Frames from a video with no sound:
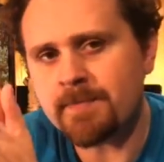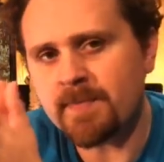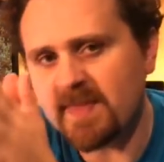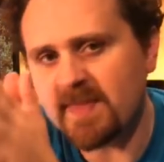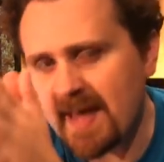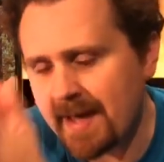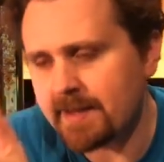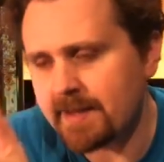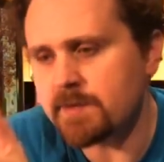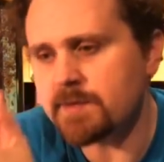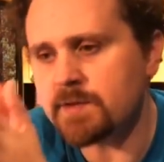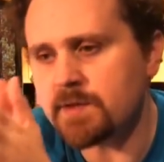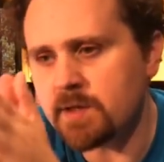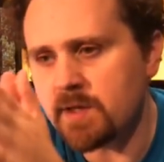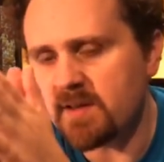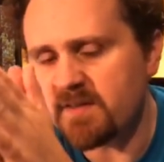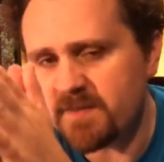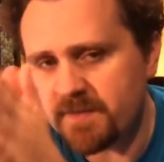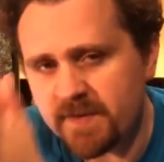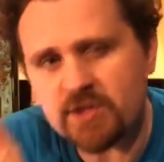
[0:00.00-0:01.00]
that is
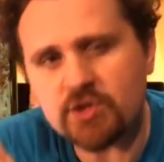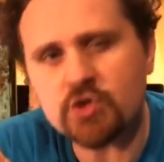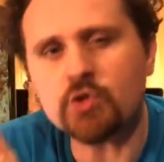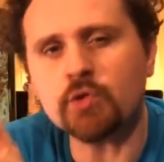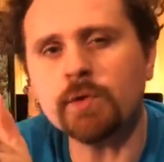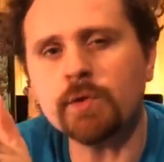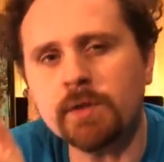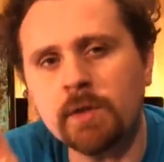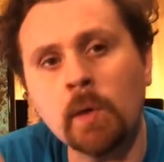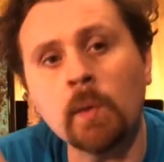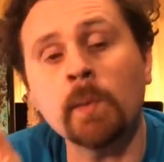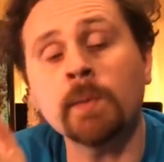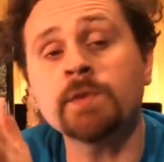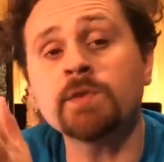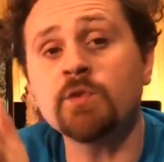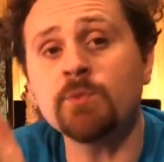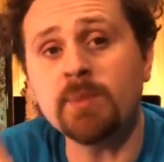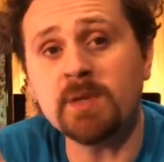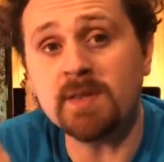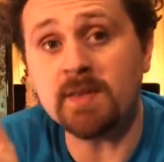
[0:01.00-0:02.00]
officially going to
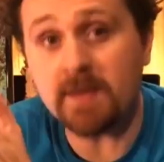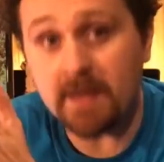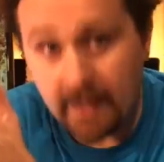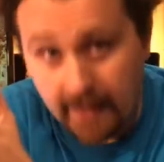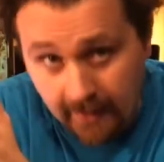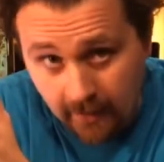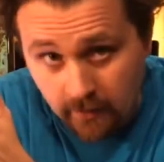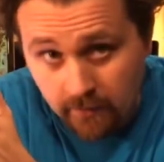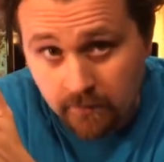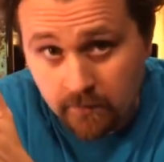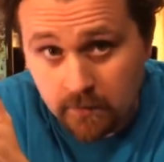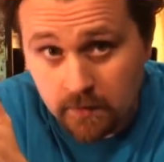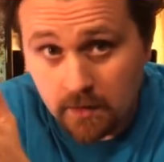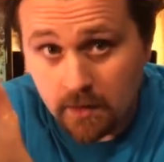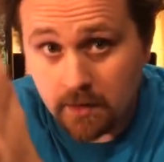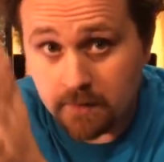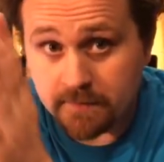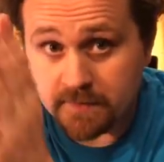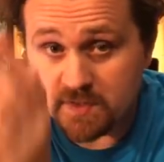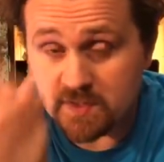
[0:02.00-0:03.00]
be the end
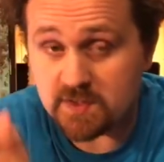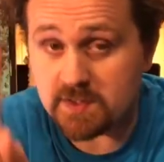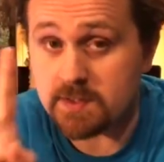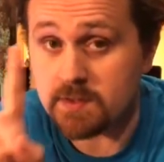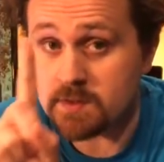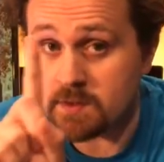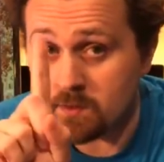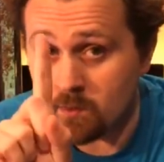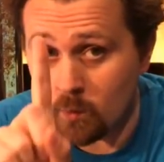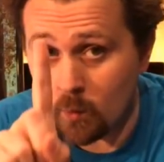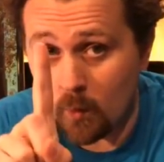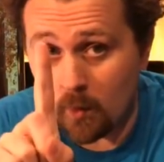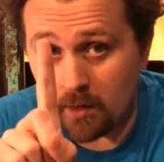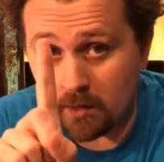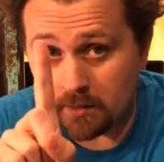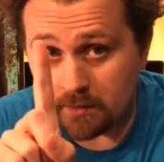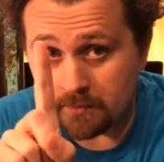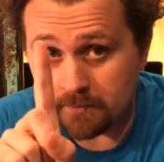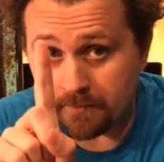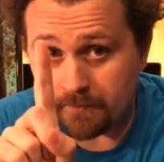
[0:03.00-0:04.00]
of season
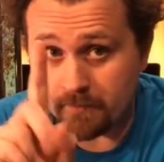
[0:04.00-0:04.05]
one.